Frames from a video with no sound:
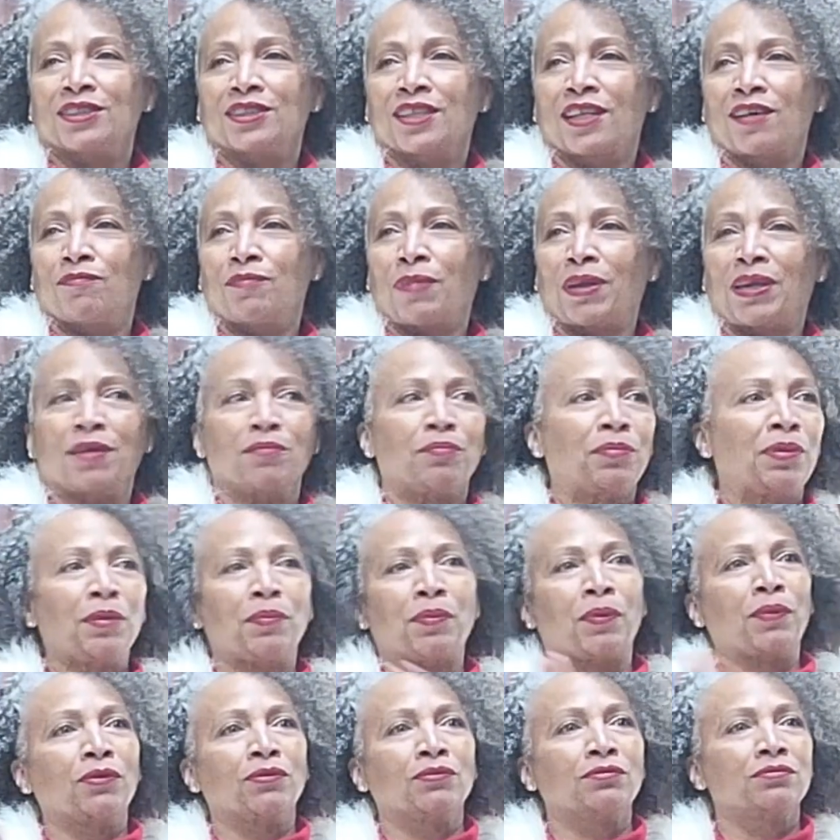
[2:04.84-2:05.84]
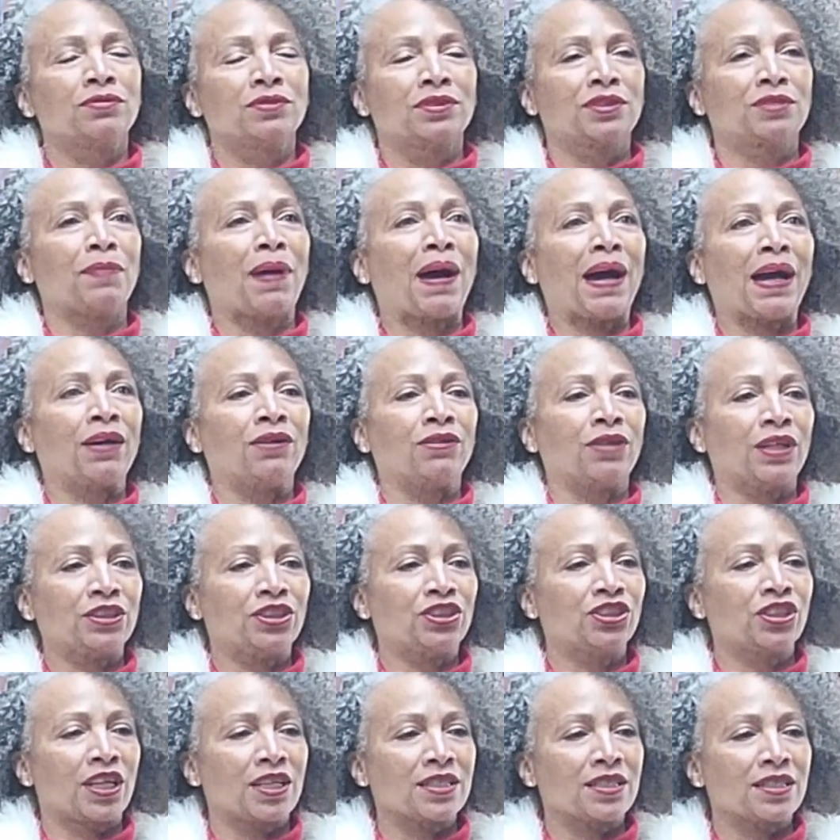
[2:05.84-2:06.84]
love making people smile,
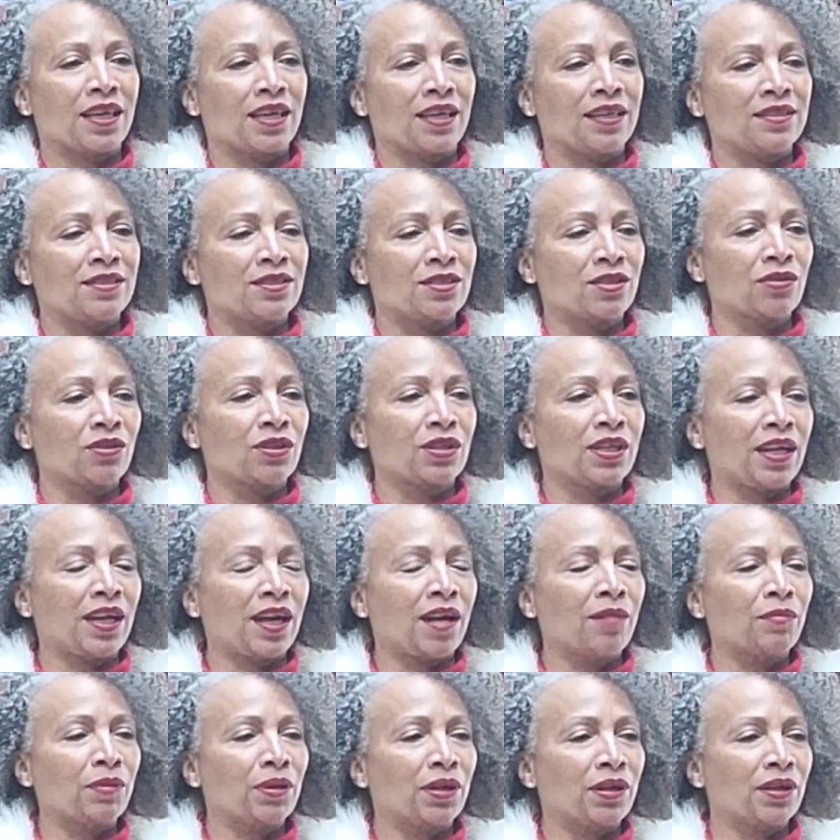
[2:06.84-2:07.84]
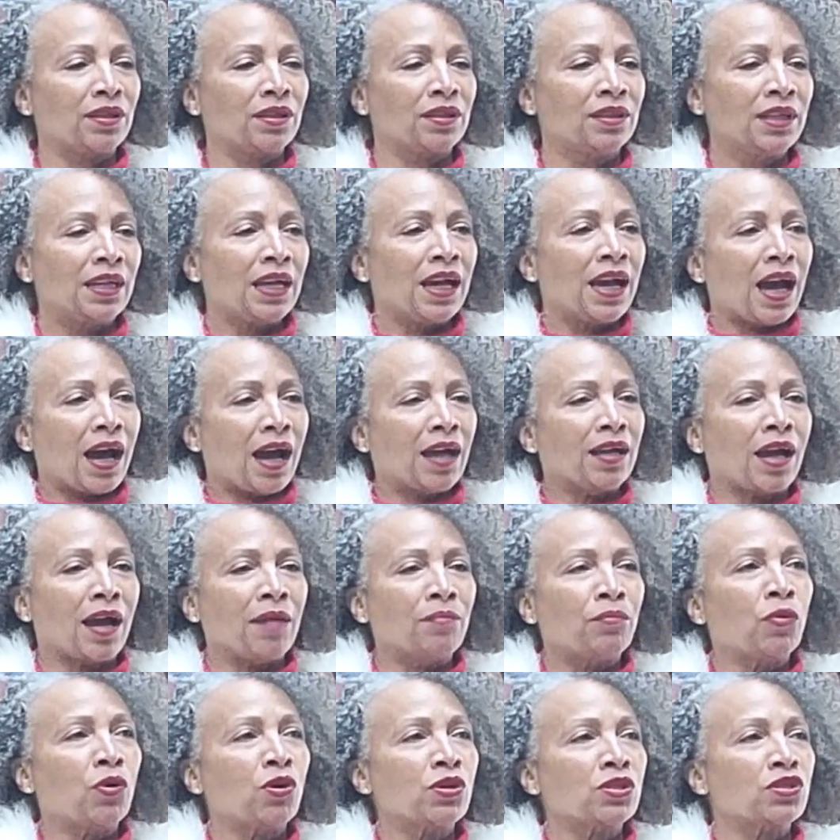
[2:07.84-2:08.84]
should I say. And so the camera,
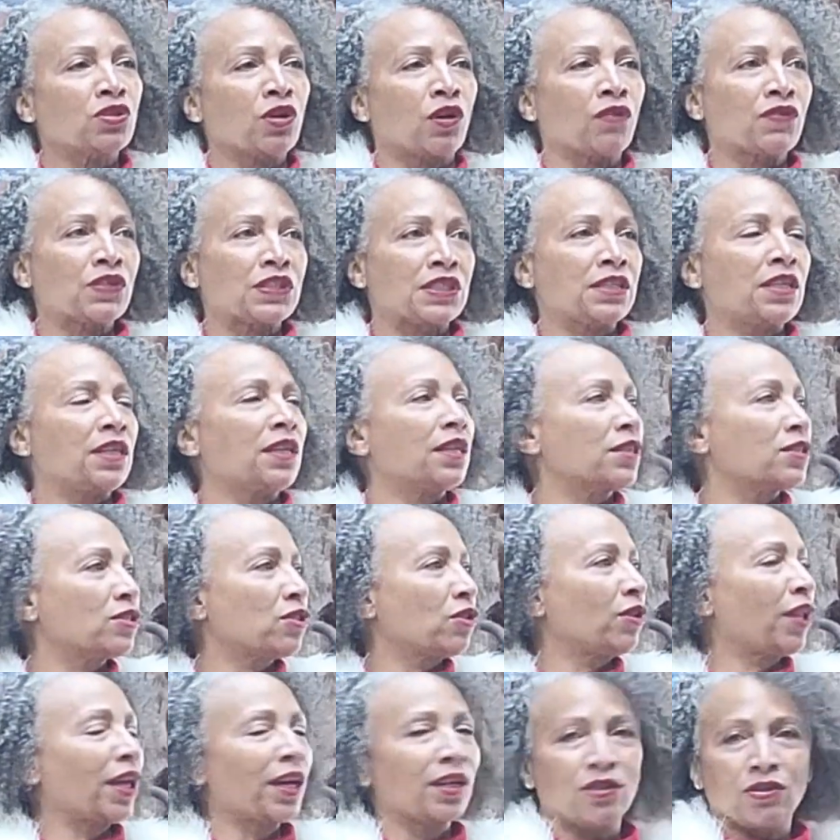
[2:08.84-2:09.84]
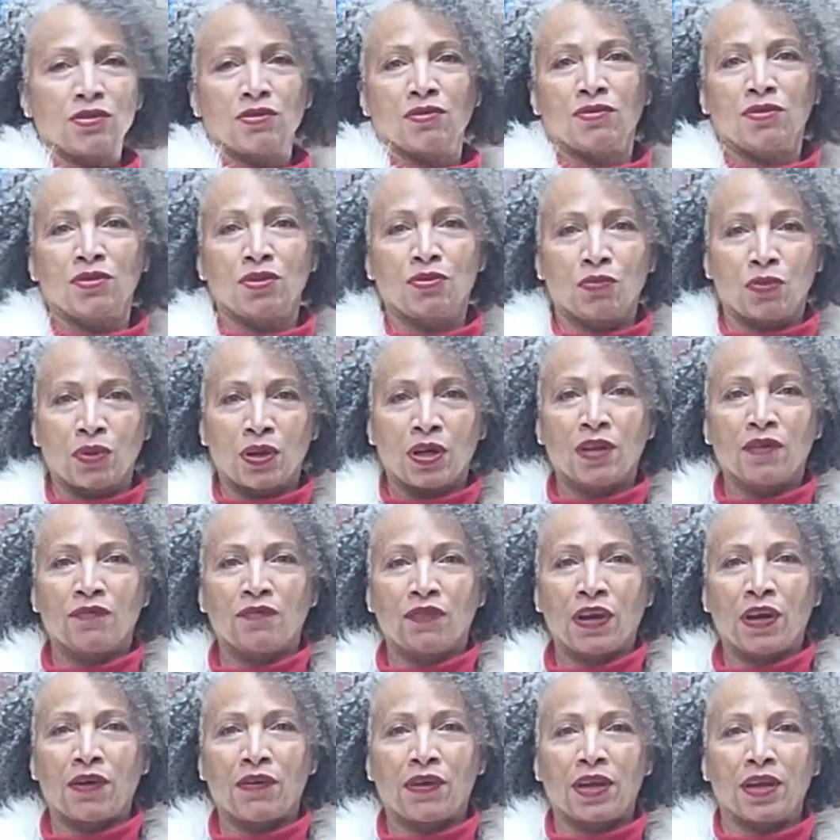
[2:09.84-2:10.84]
I'm more so of a scenic, so like we're in a
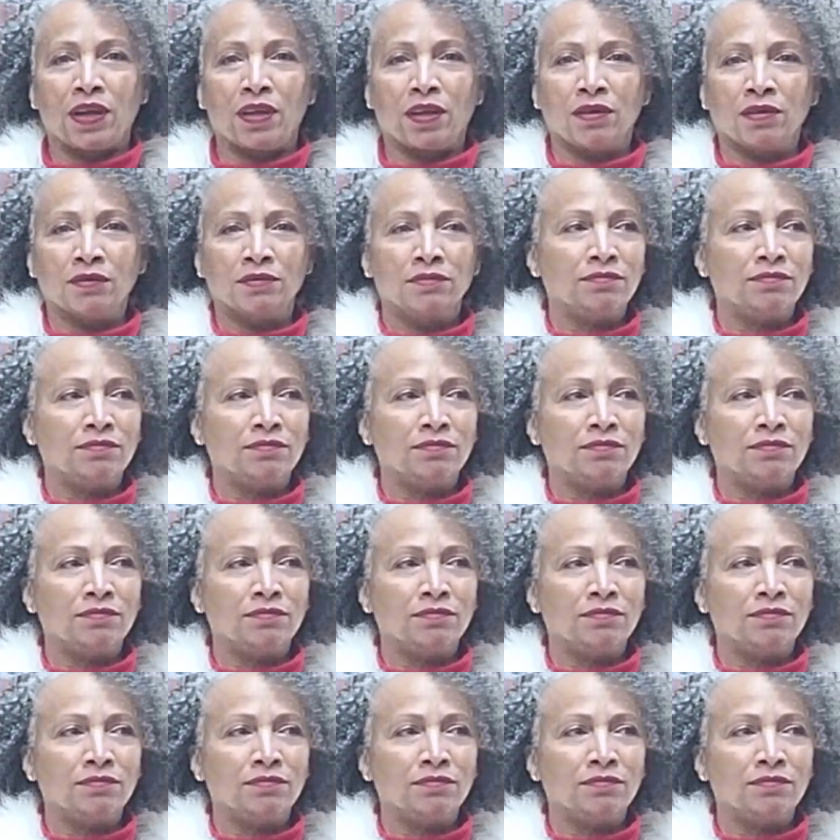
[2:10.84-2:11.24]
very,